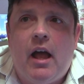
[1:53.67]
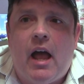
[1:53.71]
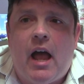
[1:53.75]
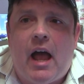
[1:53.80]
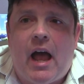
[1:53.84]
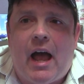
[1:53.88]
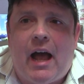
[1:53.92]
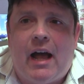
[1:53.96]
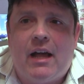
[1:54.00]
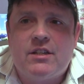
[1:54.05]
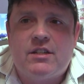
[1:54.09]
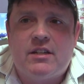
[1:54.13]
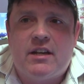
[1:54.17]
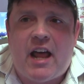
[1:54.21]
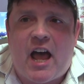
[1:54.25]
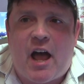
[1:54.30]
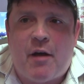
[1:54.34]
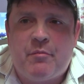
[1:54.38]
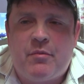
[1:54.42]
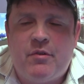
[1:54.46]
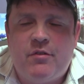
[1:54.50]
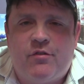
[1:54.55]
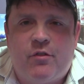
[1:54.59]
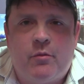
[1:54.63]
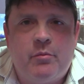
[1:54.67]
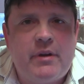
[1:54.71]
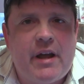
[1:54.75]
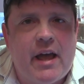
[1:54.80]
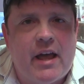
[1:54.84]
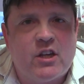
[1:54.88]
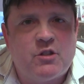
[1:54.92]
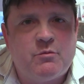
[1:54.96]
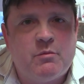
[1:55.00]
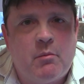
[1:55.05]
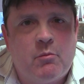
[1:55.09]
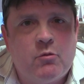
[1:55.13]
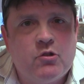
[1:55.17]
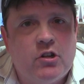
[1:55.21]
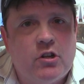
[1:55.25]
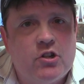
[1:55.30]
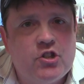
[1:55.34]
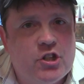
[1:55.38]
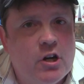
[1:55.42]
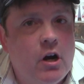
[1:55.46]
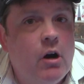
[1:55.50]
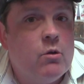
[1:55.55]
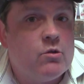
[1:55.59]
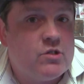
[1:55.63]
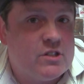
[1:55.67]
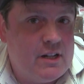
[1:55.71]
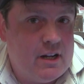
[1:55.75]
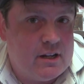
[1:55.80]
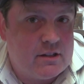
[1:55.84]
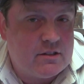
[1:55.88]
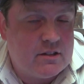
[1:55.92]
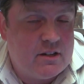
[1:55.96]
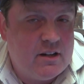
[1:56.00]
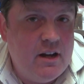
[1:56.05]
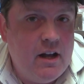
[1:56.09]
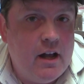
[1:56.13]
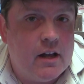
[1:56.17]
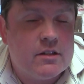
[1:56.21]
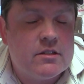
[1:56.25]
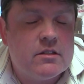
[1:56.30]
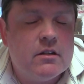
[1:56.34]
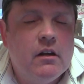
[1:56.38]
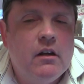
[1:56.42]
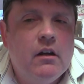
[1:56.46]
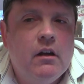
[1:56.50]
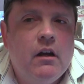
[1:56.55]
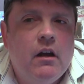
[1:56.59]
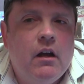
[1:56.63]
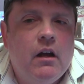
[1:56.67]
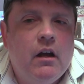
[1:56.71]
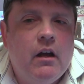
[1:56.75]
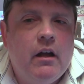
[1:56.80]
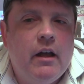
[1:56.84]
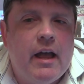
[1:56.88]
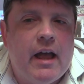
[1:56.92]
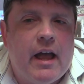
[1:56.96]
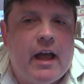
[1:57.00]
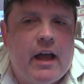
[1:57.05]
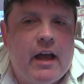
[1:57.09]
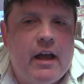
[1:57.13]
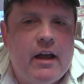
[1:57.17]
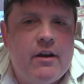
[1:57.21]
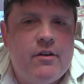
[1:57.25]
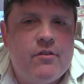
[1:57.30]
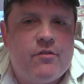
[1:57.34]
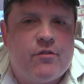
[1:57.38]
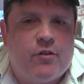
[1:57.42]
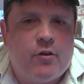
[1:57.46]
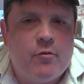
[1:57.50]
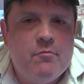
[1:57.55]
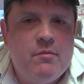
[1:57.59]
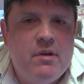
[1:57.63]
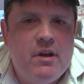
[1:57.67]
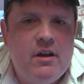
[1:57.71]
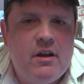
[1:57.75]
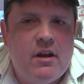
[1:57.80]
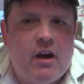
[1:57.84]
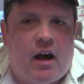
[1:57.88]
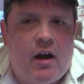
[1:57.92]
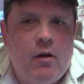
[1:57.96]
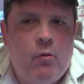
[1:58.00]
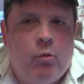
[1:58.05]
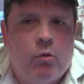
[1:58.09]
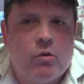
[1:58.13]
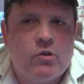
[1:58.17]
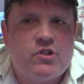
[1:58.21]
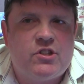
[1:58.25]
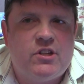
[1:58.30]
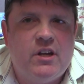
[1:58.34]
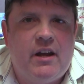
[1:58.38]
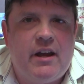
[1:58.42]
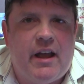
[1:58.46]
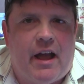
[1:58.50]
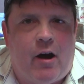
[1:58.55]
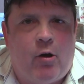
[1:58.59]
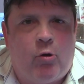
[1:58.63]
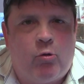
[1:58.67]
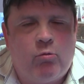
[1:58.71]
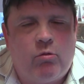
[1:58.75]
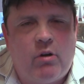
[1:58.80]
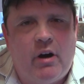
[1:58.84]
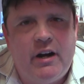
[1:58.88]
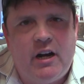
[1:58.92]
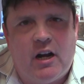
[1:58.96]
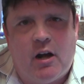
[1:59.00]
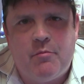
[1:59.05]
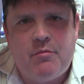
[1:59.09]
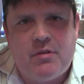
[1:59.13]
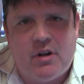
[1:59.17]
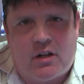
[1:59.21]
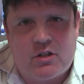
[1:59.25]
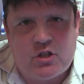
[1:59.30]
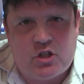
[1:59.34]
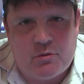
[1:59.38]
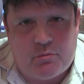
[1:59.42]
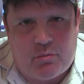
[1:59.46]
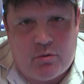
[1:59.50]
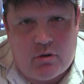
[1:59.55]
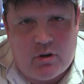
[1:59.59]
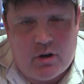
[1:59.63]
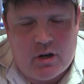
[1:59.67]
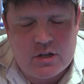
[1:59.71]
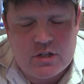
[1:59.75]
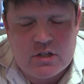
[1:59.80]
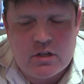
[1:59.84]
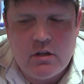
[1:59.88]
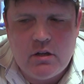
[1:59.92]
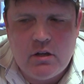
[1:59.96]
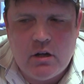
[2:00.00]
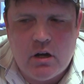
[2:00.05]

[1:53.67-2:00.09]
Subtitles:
Has it happened from cast members on shows? Yes, it has. And for me, I will say outright, I'm not surprised.